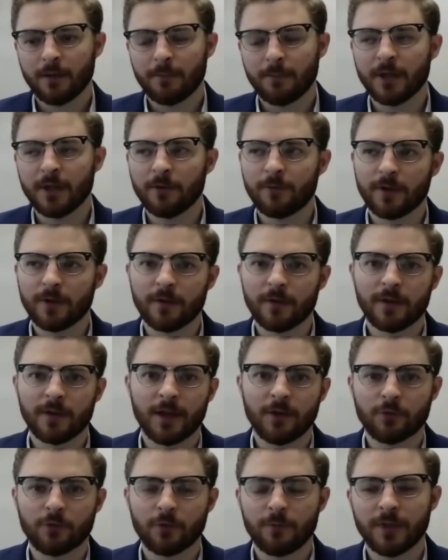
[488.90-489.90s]
the benefit of the
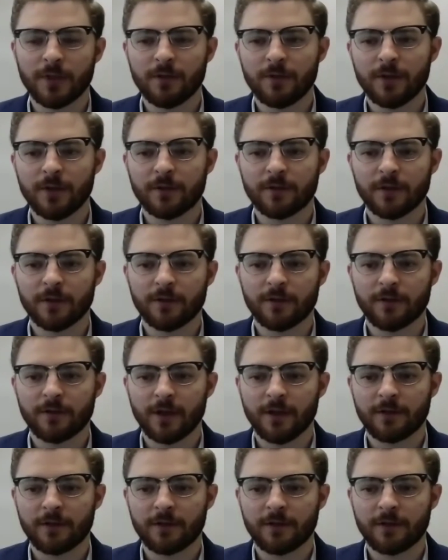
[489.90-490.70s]
H one B visa is,